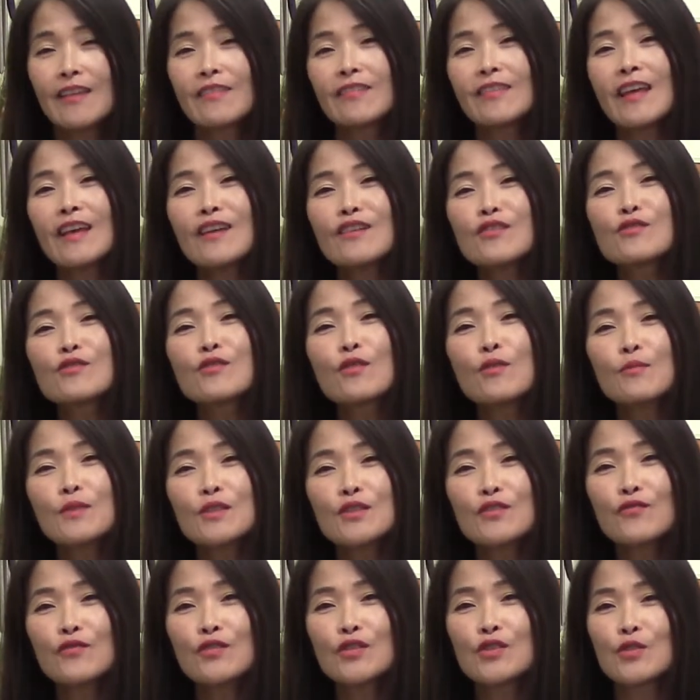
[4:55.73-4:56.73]
Thanks so
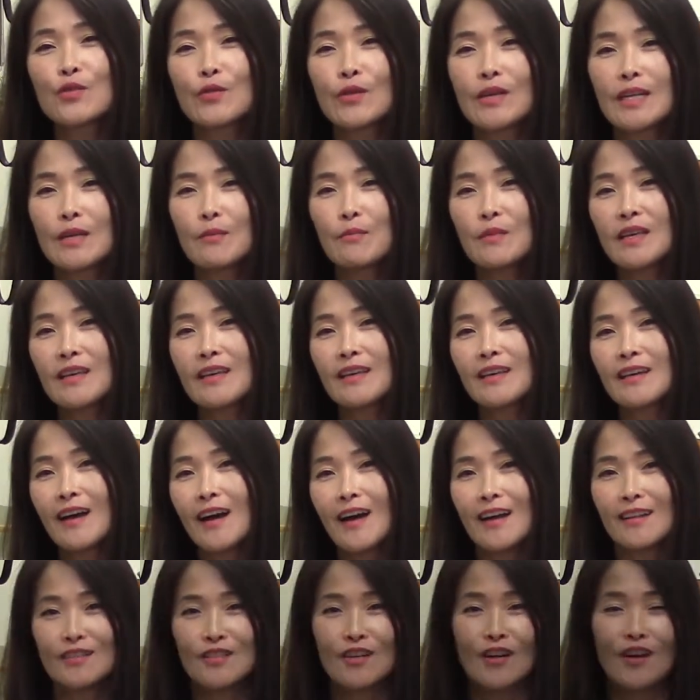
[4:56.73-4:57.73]
much for joining me.
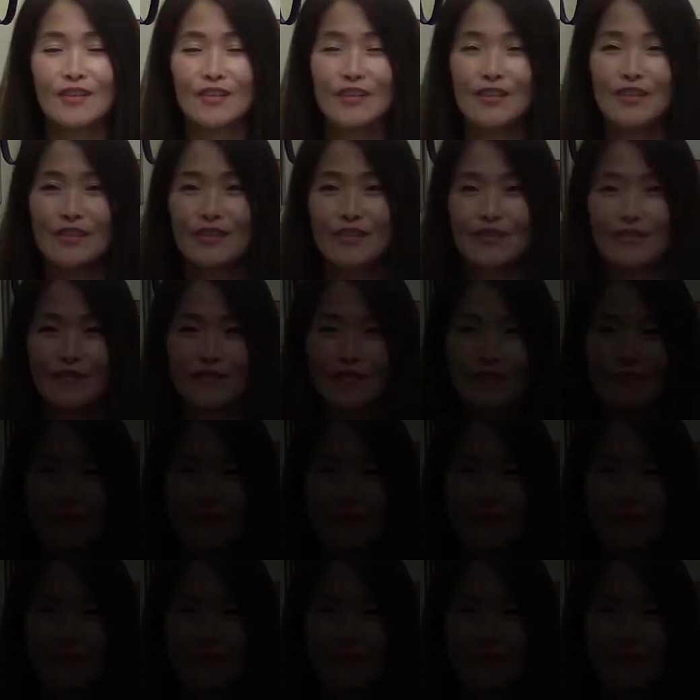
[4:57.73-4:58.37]
I'll talk to you soon.